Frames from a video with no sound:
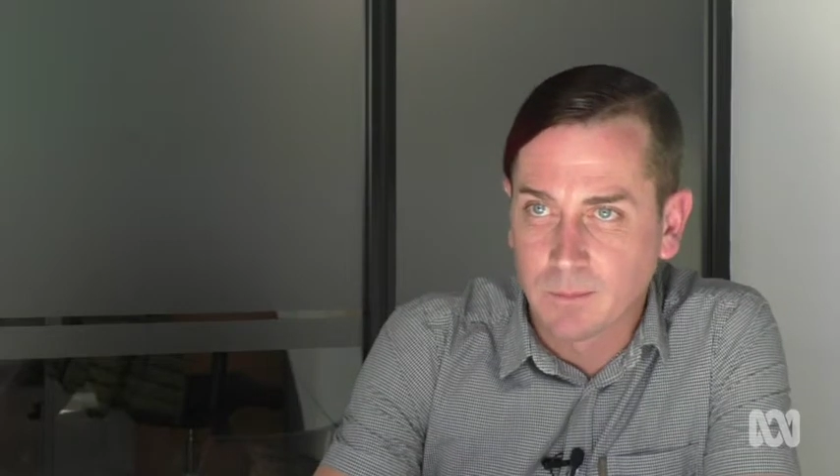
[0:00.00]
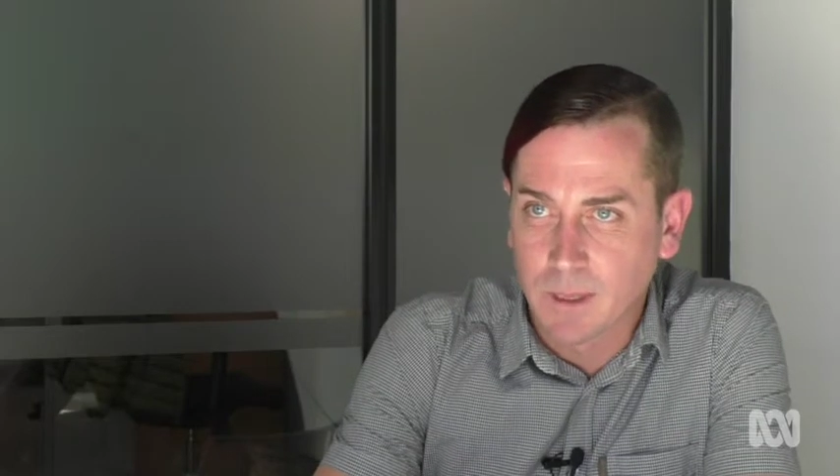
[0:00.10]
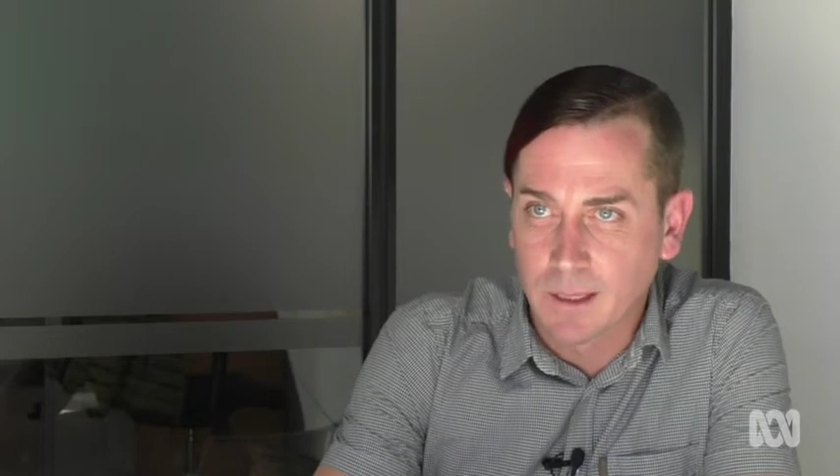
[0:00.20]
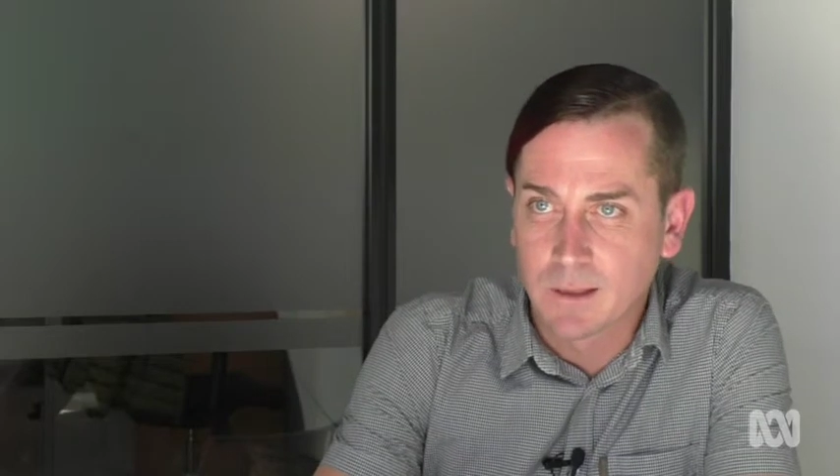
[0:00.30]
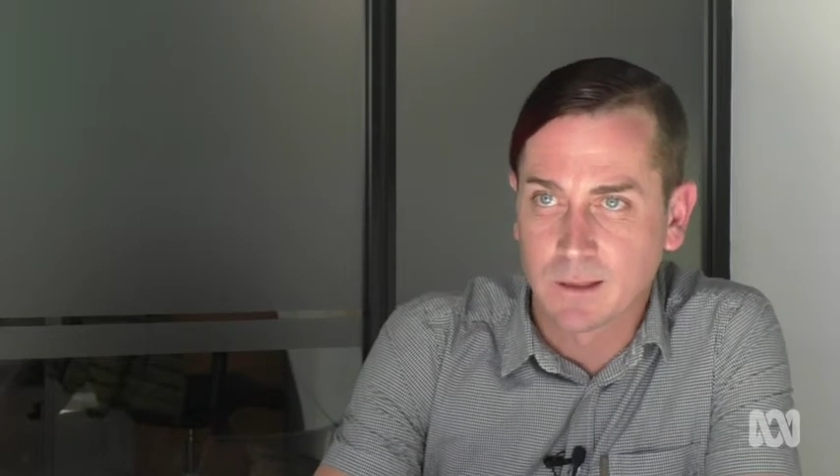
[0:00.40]

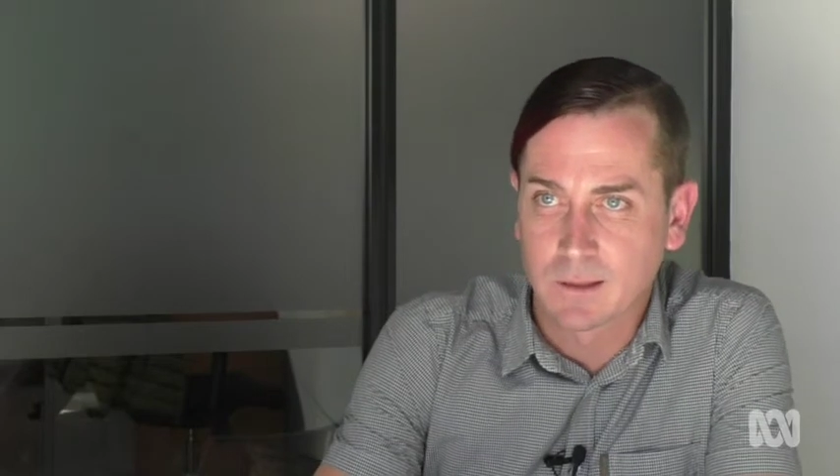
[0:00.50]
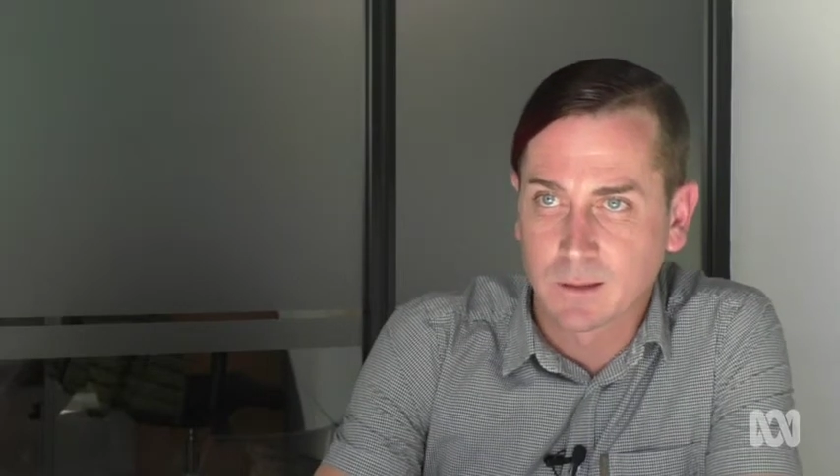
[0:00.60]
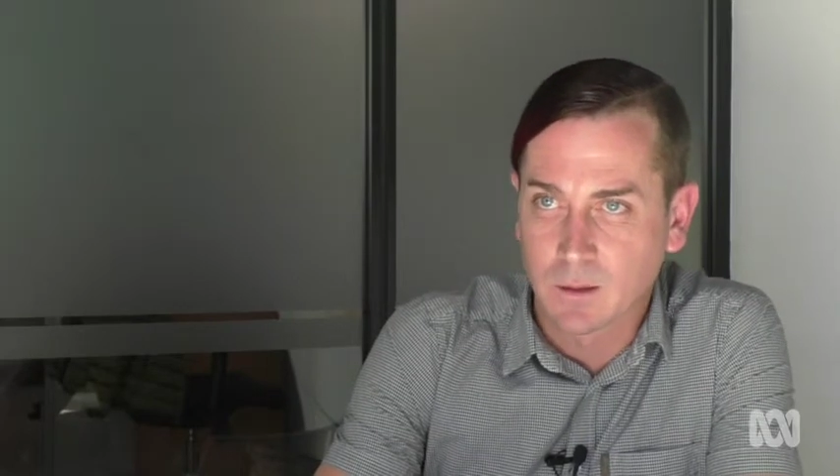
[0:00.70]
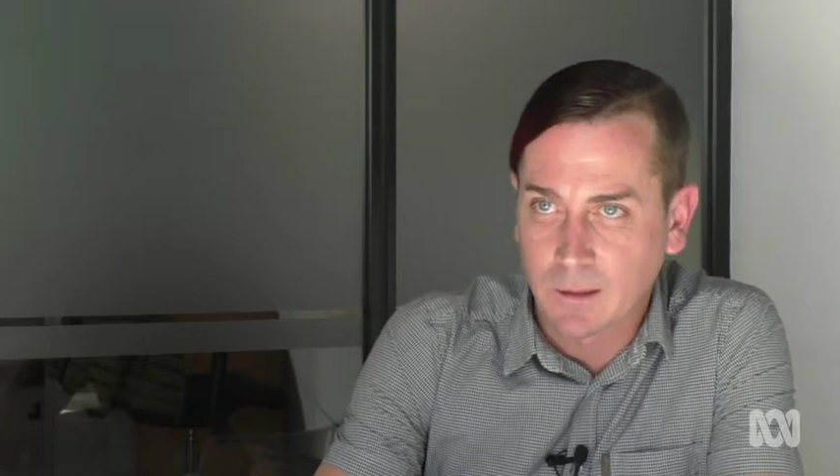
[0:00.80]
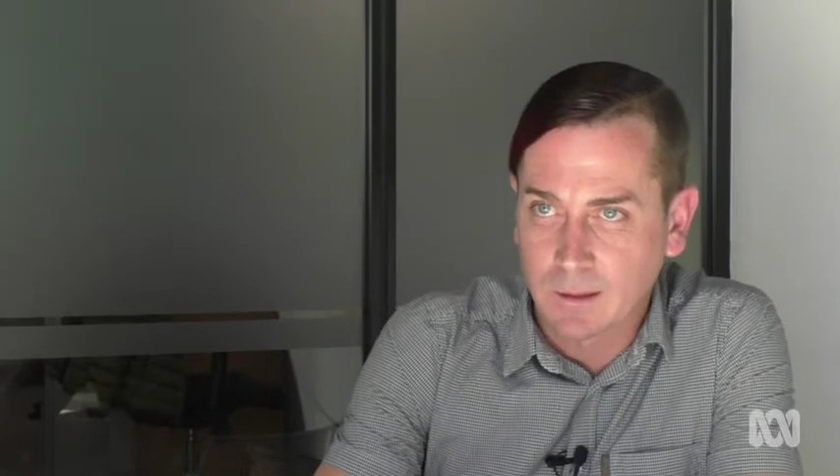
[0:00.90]
peers and
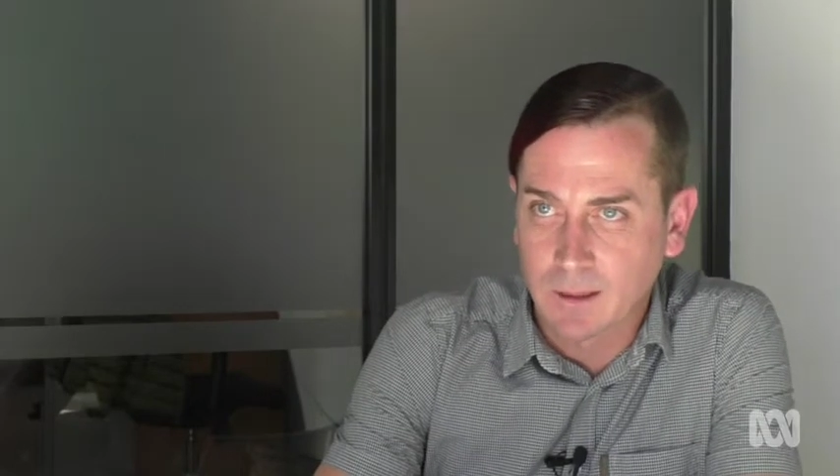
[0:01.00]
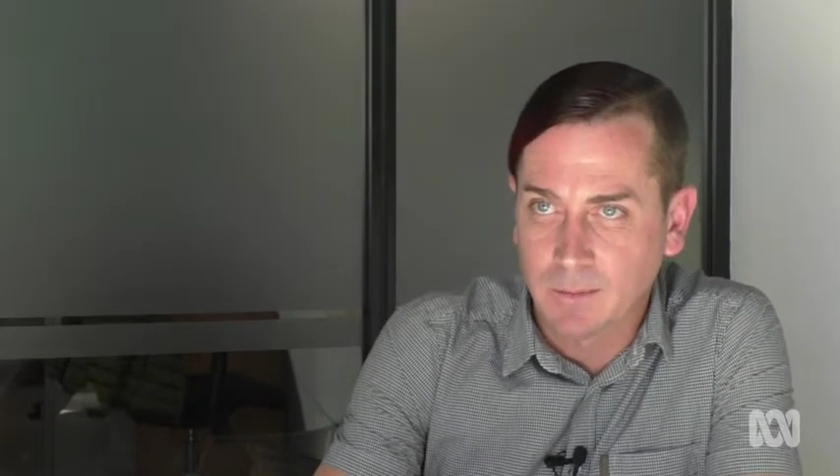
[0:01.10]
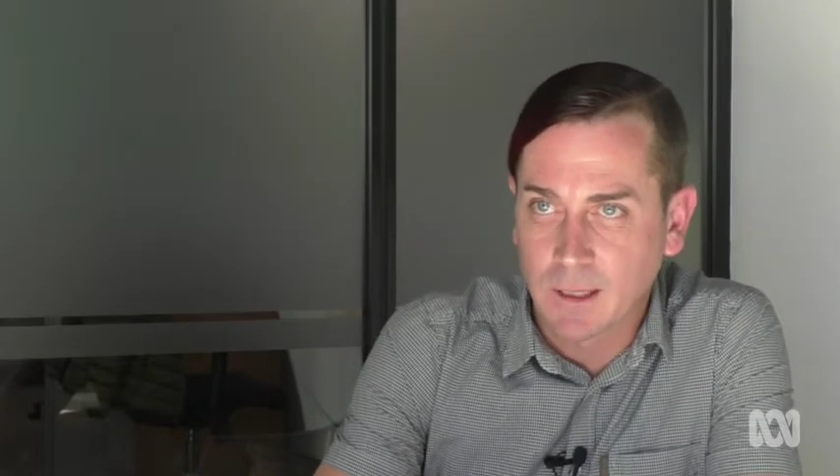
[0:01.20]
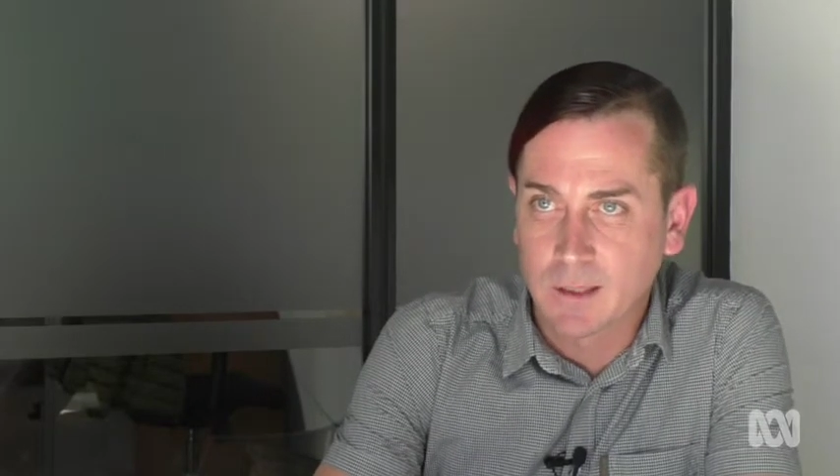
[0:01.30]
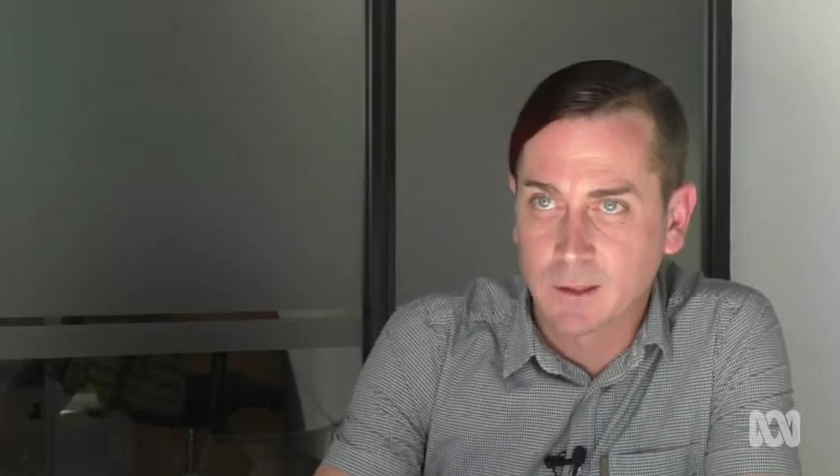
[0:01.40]
talking to your
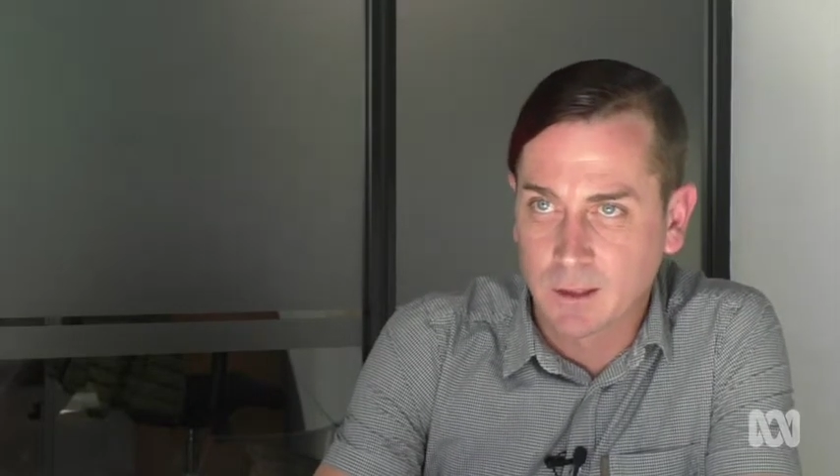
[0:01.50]
peers,